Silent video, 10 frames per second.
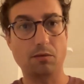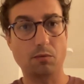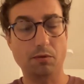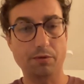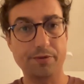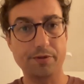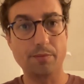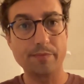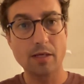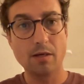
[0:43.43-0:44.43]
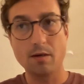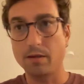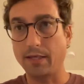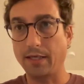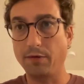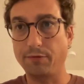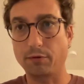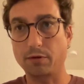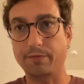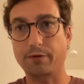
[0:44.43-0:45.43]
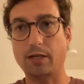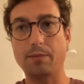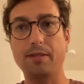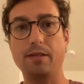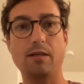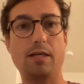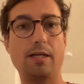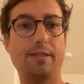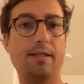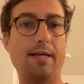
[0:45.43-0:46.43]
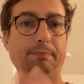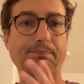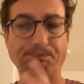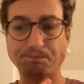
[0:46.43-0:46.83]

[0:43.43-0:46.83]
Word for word: and the world. So, thank you for for coming uh, tonight.